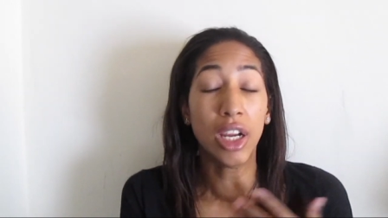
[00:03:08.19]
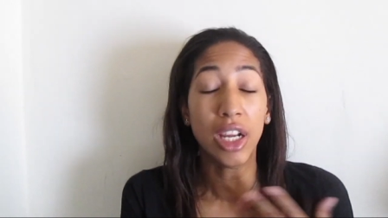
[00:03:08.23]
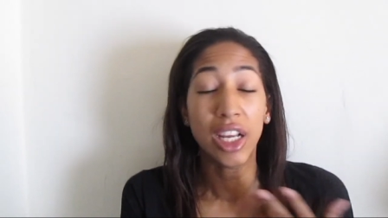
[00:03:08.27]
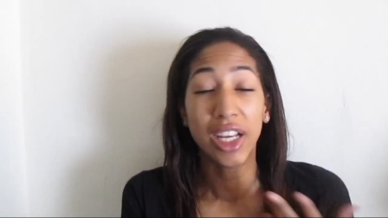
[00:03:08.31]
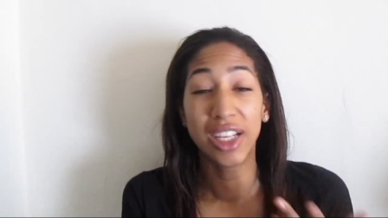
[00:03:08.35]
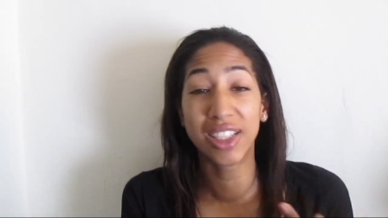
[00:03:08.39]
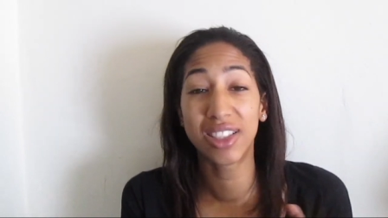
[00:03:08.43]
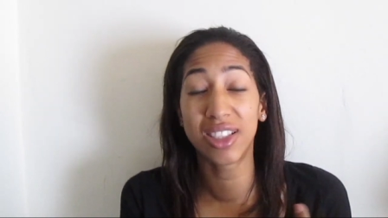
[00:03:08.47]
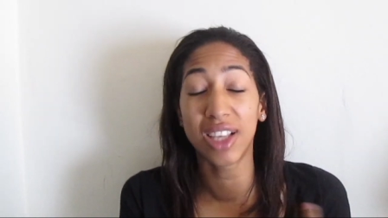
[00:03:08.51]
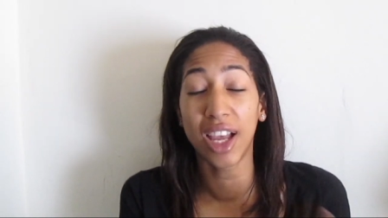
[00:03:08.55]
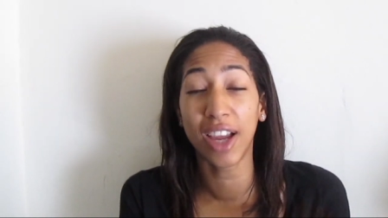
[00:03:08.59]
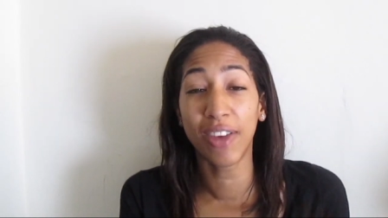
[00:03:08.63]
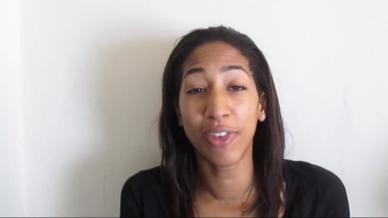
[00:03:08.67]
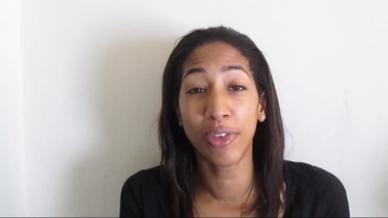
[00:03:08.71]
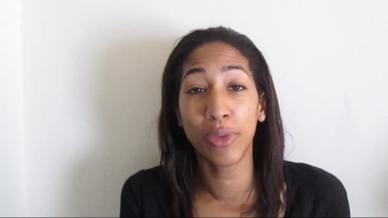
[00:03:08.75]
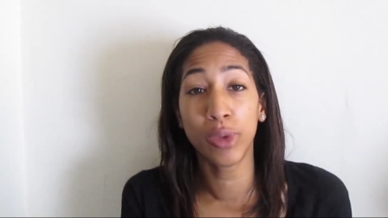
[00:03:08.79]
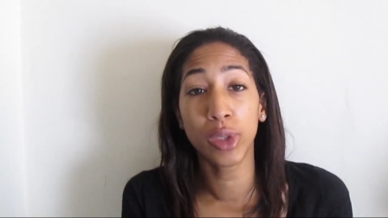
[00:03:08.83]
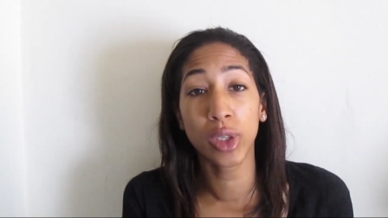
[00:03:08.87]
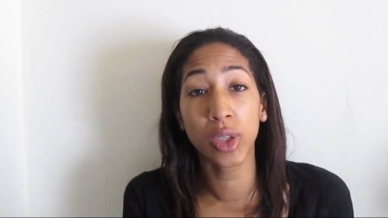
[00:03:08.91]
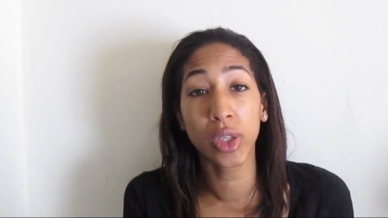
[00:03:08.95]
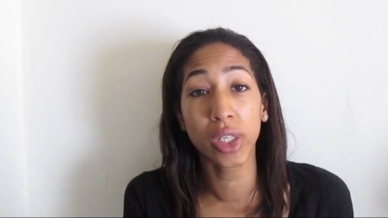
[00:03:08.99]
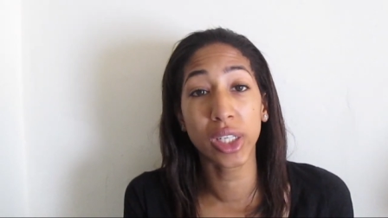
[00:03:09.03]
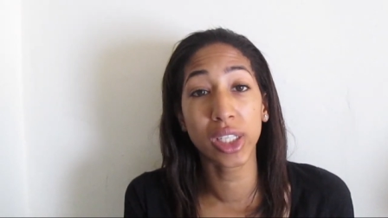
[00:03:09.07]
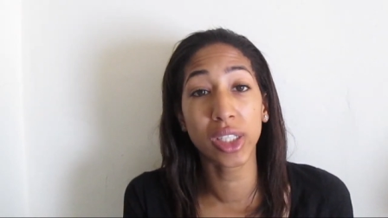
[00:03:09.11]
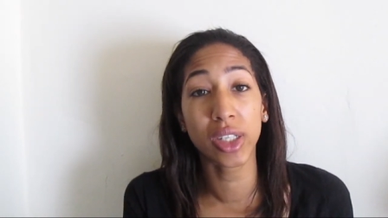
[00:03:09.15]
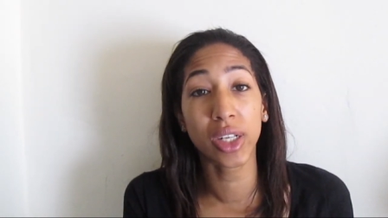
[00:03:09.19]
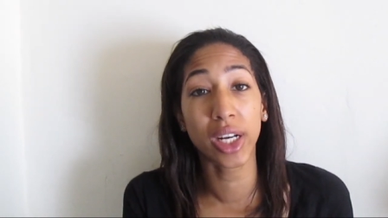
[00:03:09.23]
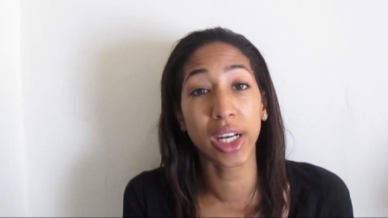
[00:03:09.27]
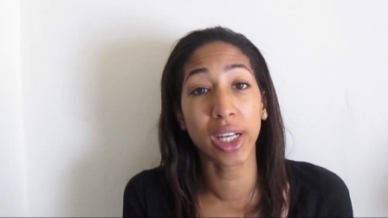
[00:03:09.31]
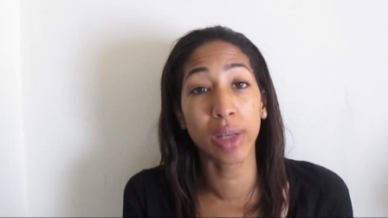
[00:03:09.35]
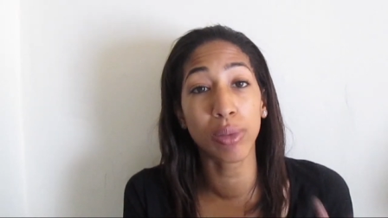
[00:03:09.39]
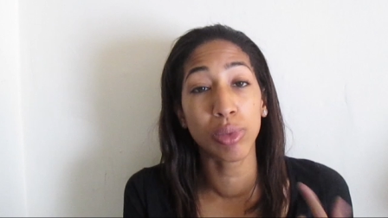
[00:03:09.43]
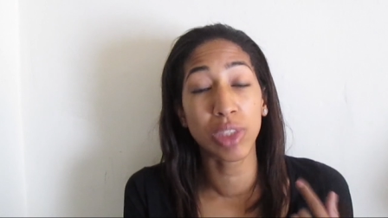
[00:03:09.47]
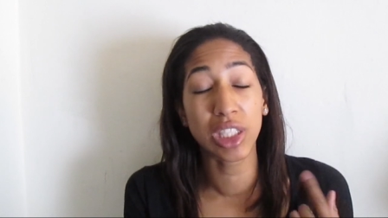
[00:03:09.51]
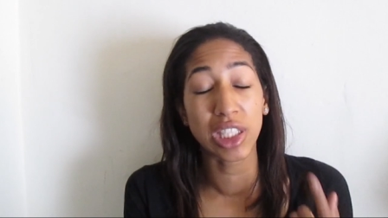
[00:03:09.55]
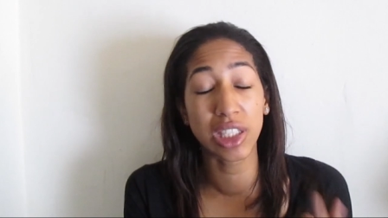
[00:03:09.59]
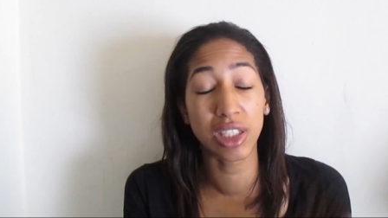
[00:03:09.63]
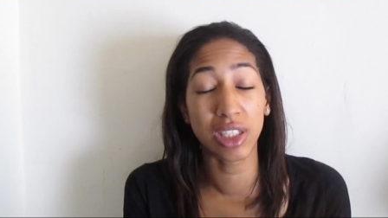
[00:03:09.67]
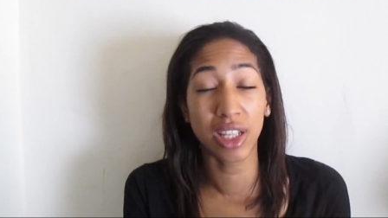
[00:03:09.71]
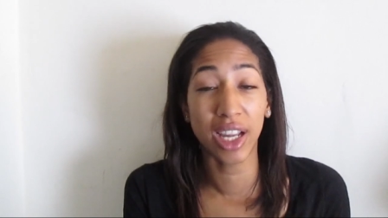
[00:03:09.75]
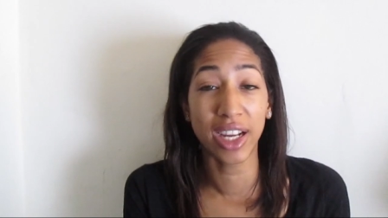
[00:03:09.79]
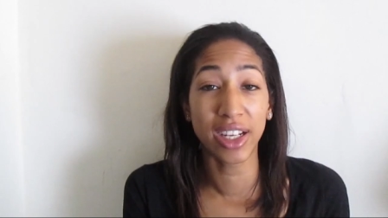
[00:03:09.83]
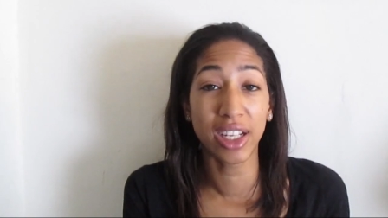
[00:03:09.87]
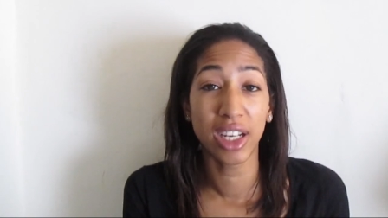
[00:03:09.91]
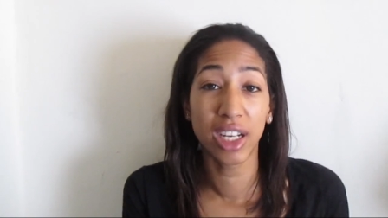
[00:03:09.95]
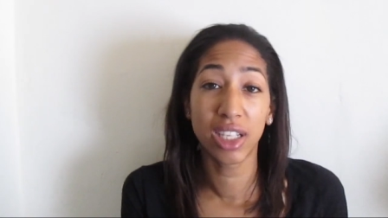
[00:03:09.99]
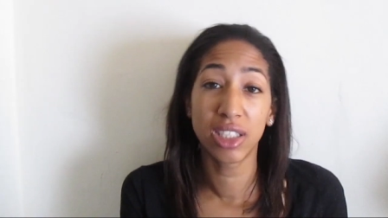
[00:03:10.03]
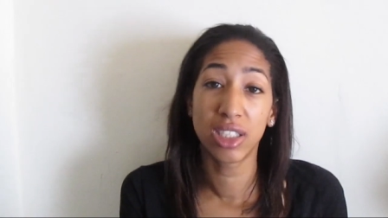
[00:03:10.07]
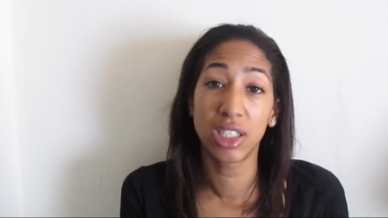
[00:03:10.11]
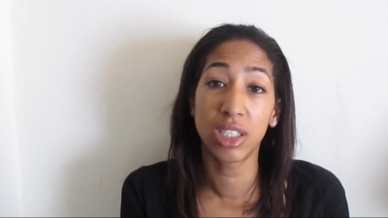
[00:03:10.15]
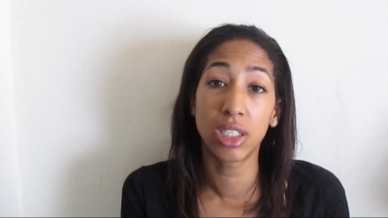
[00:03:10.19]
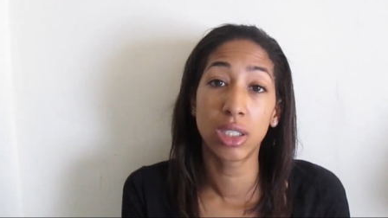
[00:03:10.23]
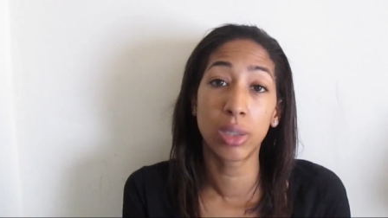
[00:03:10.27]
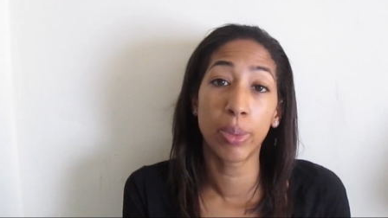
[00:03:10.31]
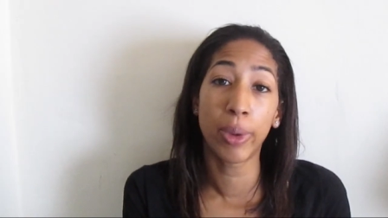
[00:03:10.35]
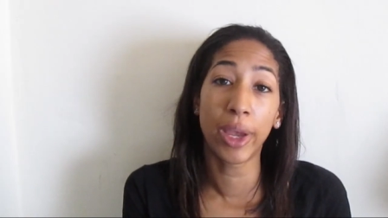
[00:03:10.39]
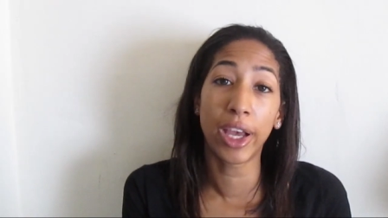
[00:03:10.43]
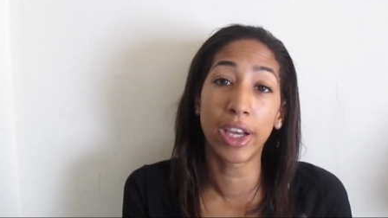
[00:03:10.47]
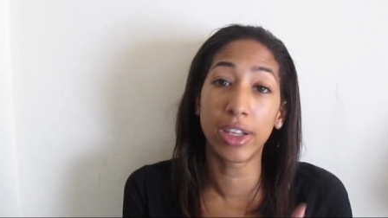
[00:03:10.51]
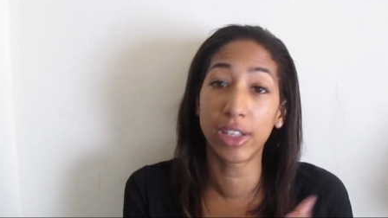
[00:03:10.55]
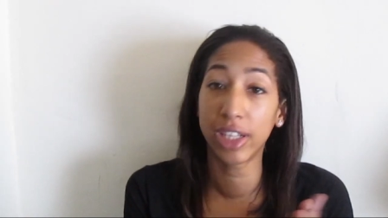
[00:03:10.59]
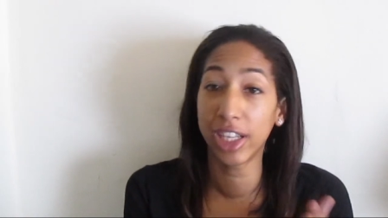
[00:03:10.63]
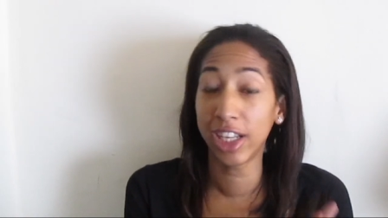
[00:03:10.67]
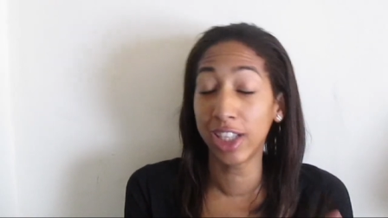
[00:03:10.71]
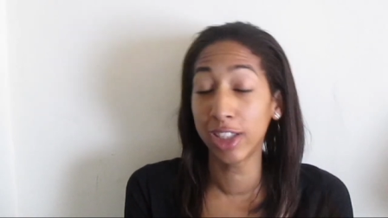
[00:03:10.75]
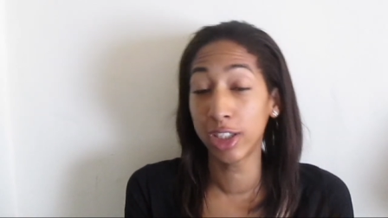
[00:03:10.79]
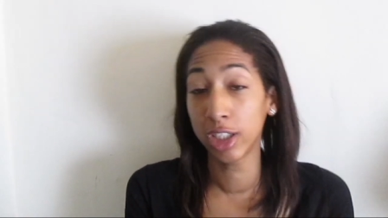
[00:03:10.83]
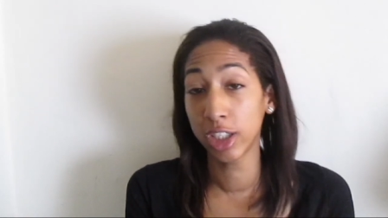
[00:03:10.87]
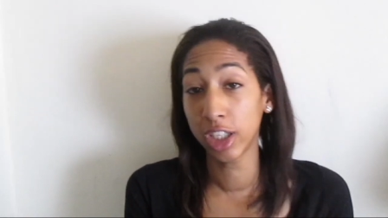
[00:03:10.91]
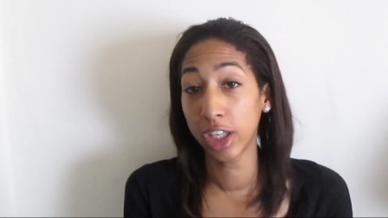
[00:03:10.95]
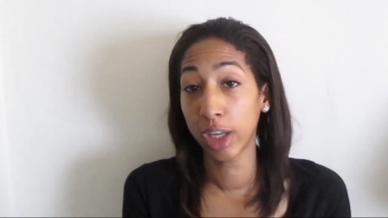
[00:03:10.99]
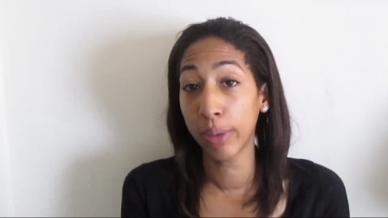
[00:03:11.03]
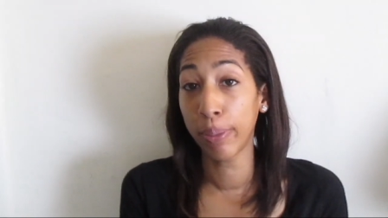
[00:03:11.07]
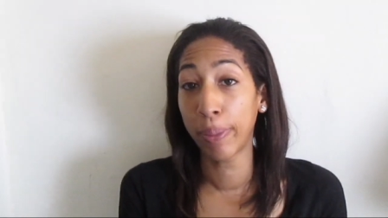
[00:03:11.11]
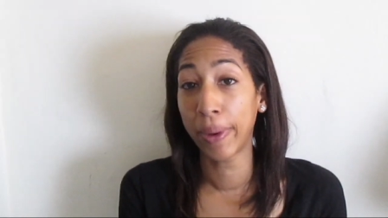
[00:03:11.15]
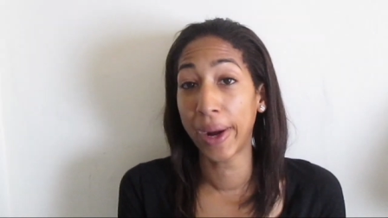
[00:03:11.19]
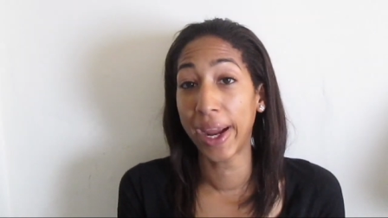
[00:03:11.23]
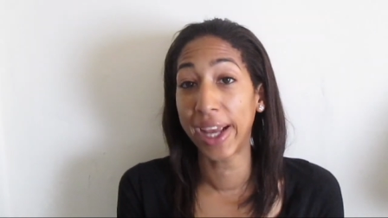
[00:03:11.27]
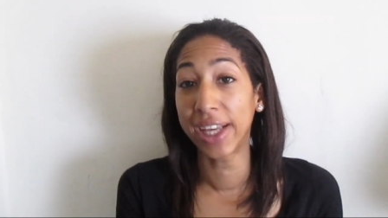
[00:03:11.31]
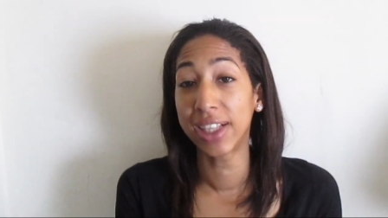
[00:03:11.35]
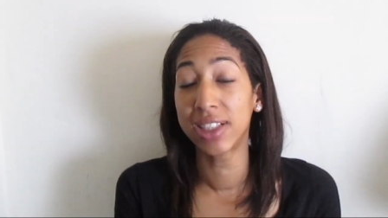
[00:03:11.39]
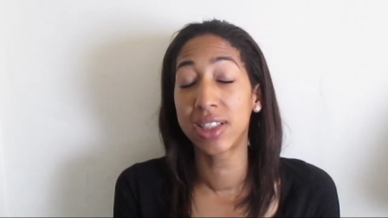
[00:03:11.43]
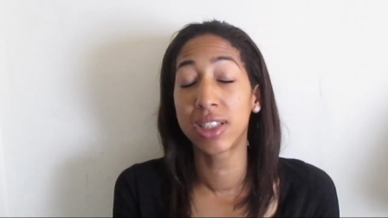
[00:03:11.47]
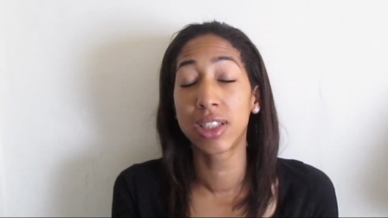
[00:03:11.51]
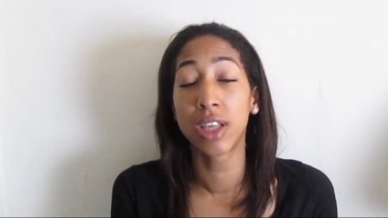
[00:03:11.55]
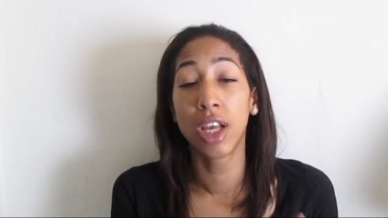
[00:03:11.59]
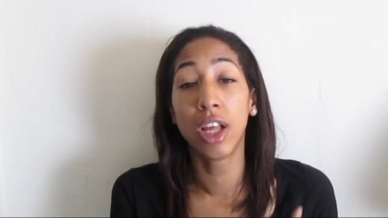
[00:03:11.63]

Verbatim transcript: Aside from the green grapes, 99 cents a pound, is a good price.